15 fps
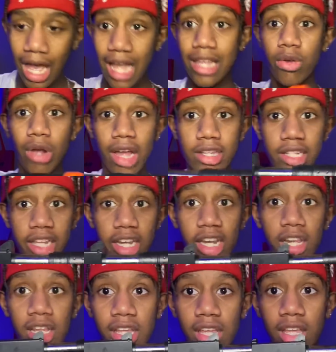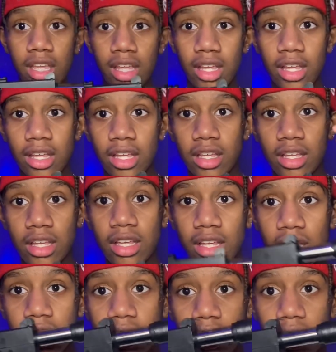y'all, you guys literally,
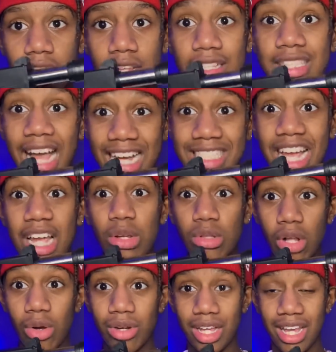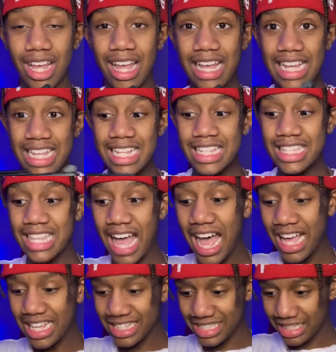that's how you load it.
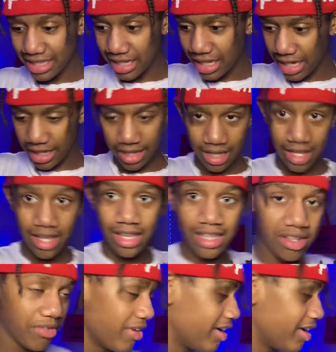That is lit. You